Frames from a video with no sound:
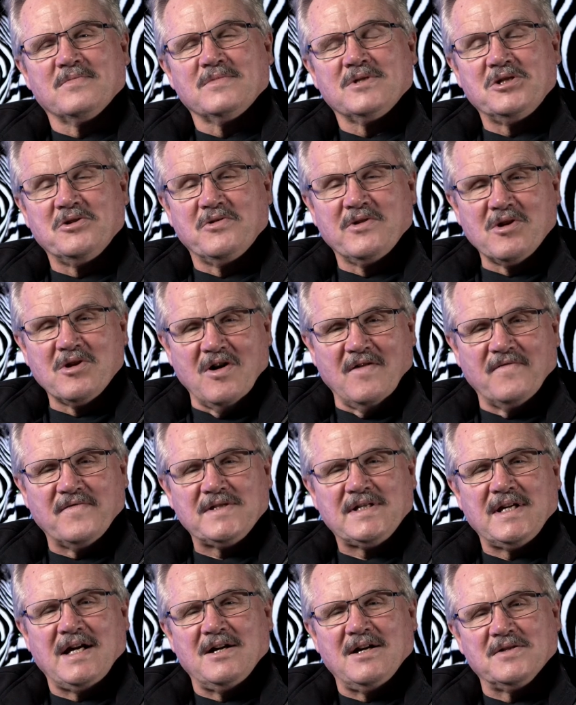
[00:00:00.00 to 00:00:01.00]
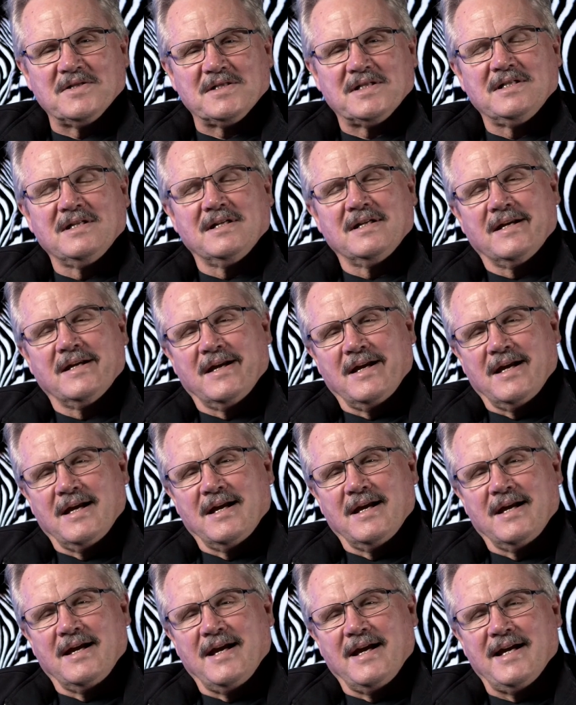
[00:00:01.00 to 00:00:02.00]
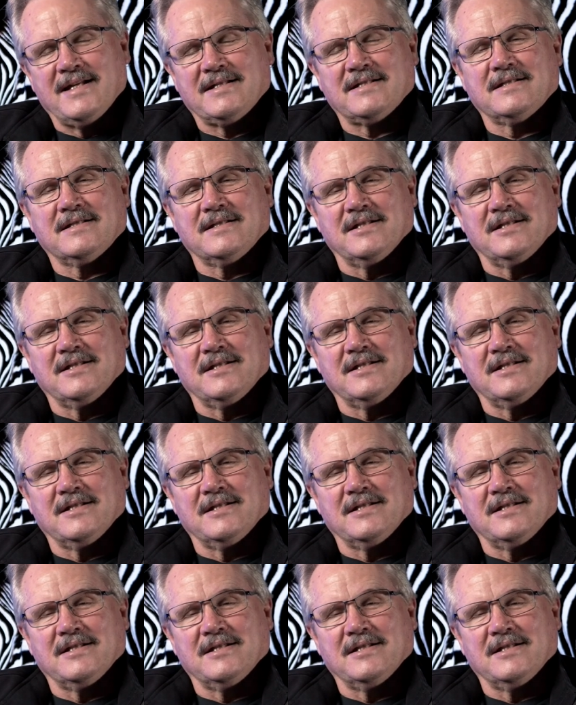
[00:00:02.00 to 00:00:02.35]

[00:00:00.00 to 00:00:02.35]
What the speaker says: during office hours at